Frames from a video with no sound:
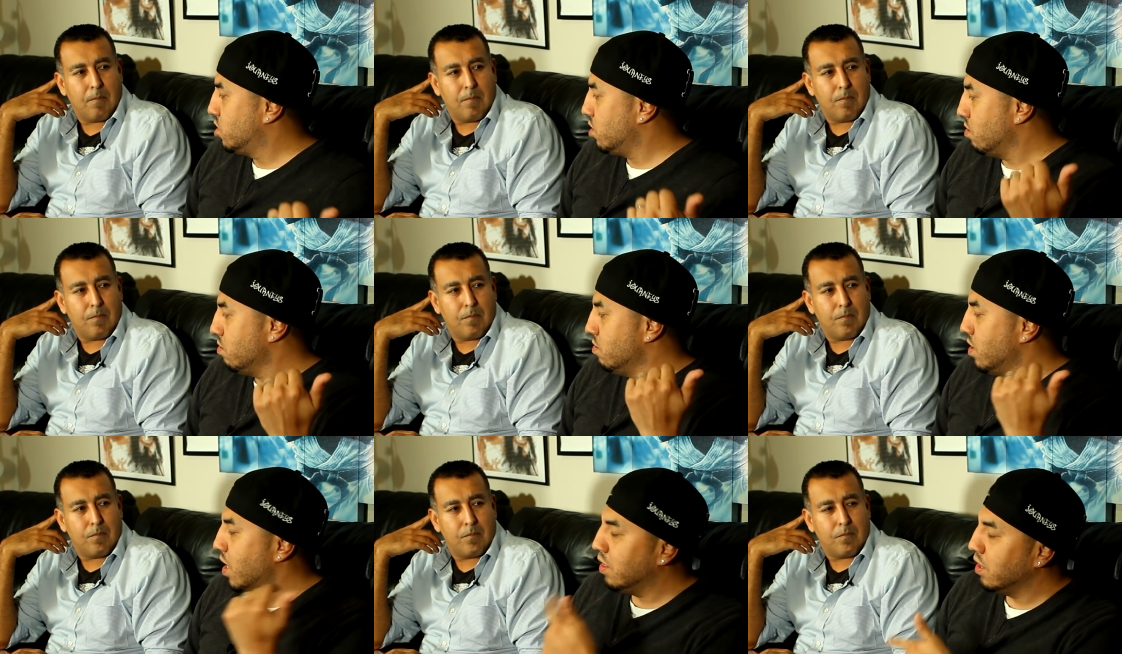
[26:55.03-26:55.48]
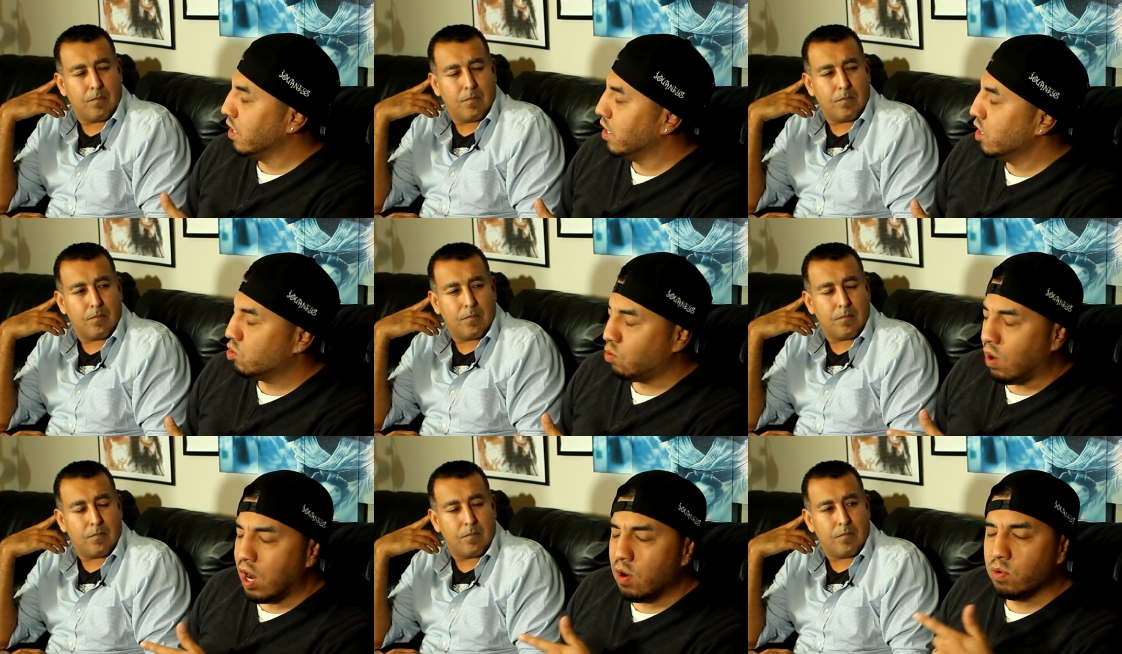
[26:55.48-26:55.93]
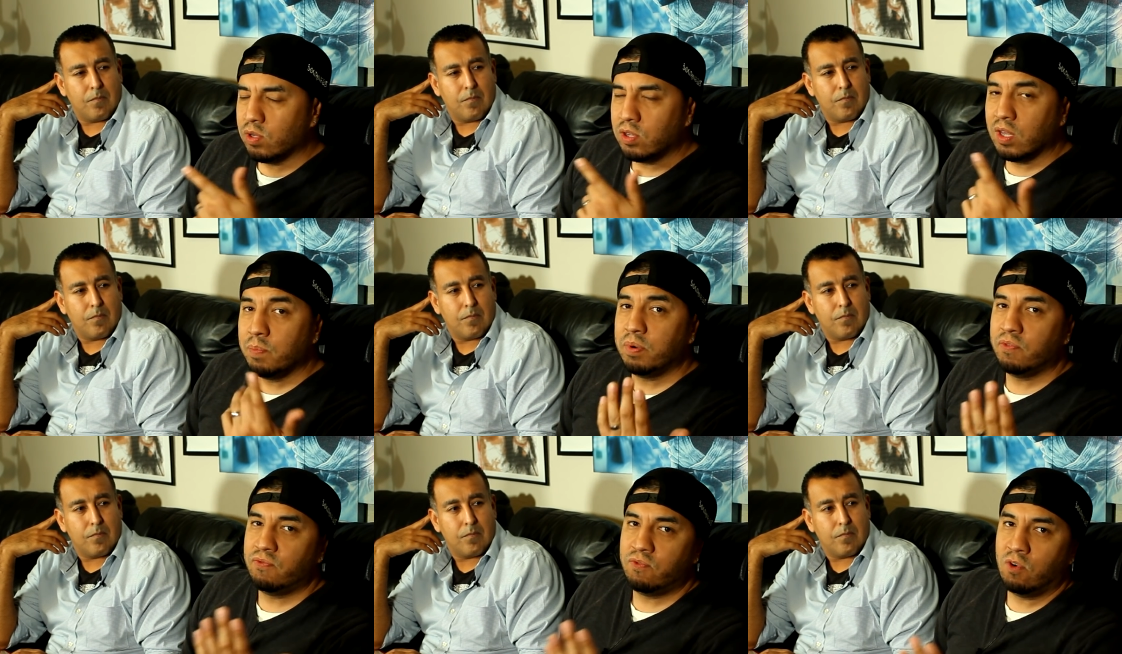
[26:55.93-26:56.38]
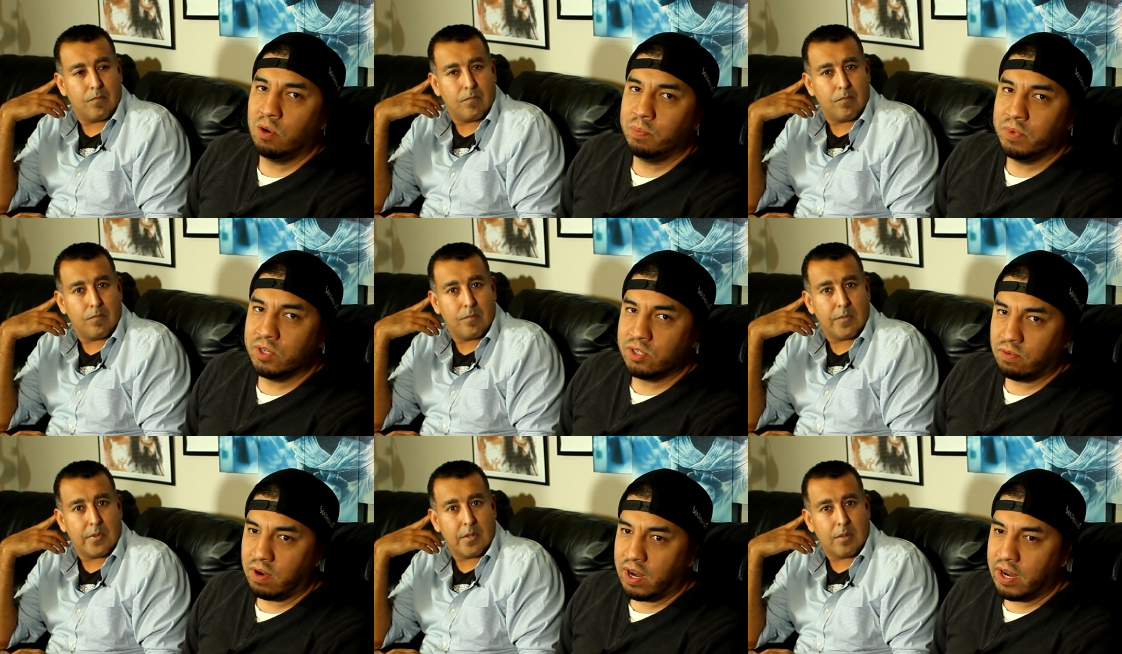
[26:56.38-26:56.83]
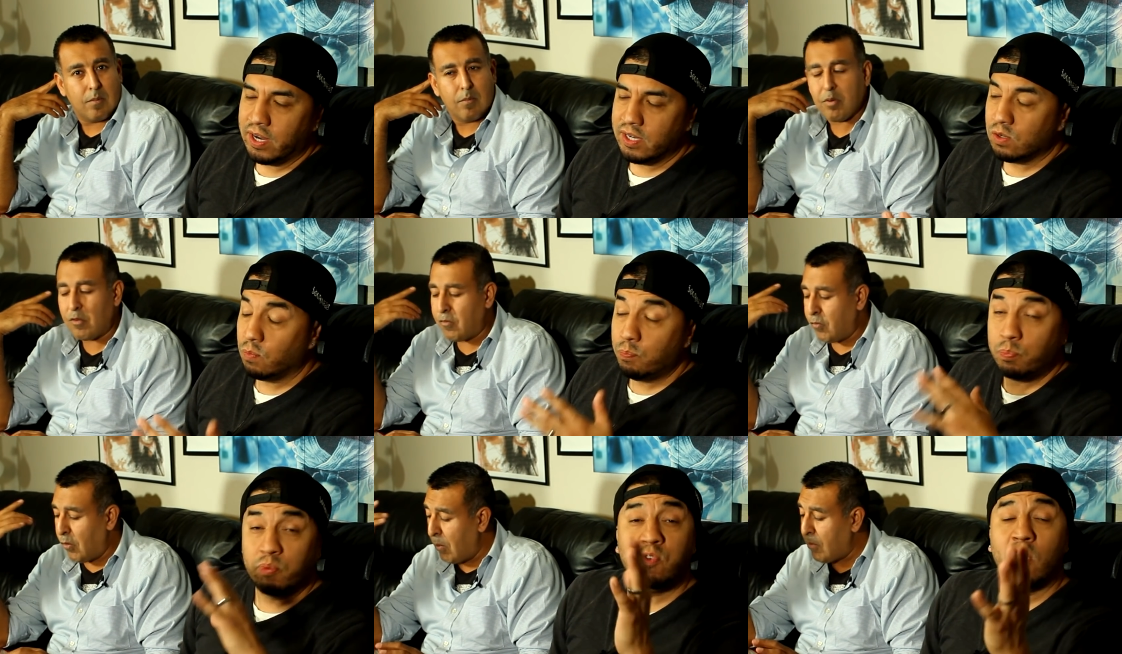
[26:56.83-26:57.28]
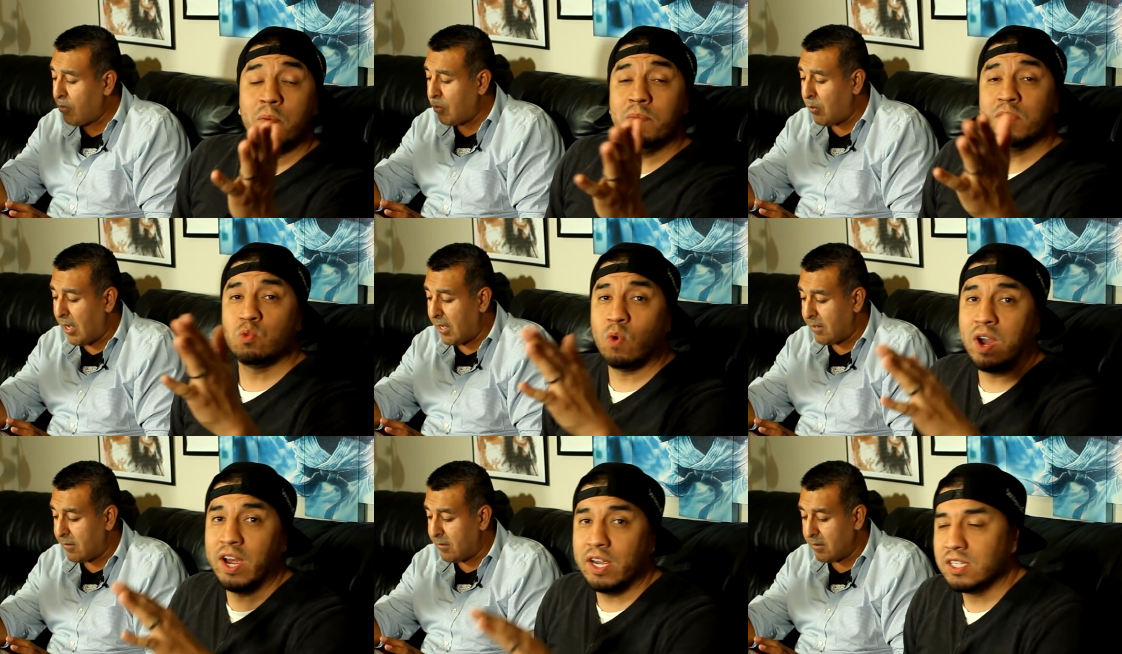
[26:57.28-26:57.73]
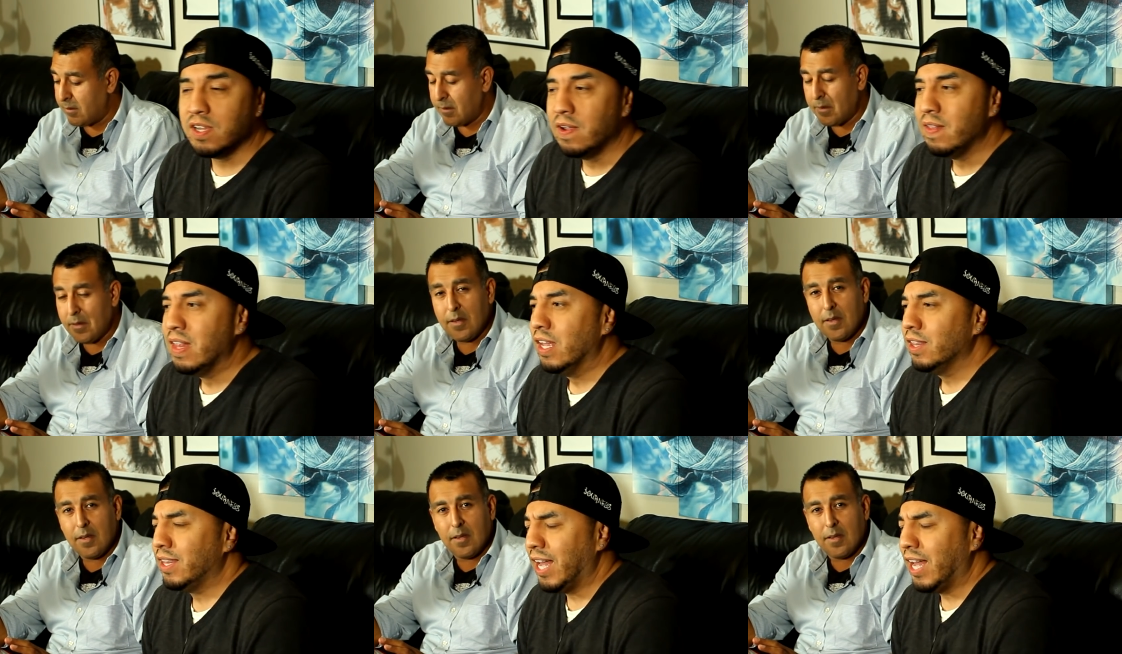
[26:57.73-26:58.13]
Speaker 1: So nothing is wrong with it performance wise. Performance wise.